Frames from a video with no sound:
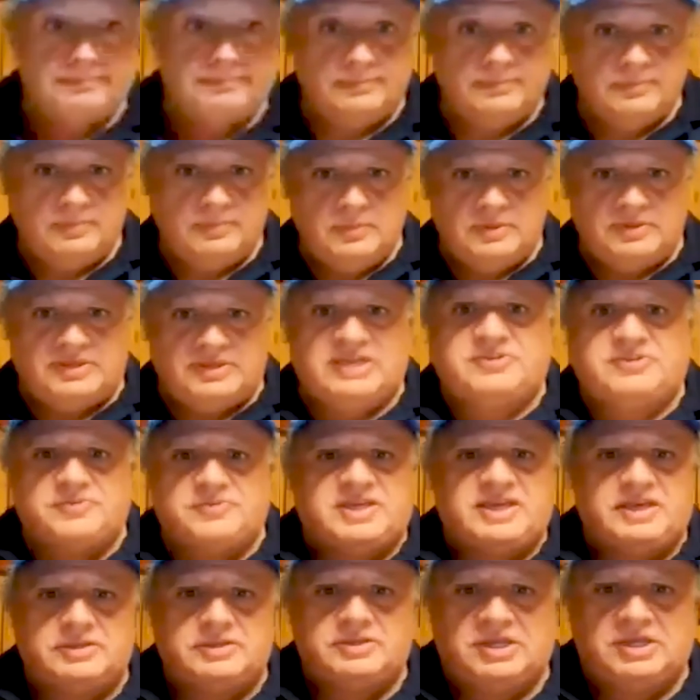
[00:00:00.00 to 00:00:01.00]
is only
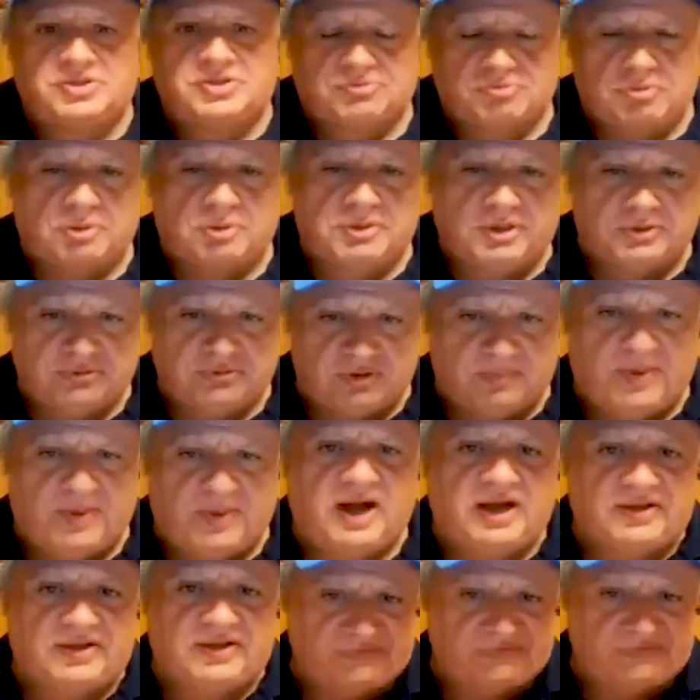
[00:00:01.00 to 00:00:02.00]
brought up by
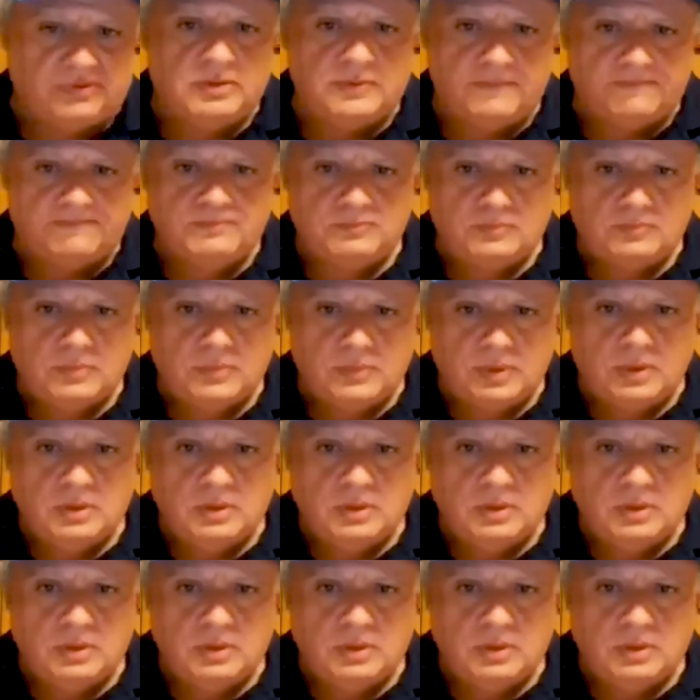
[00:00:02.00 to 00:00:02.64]
guys my age and your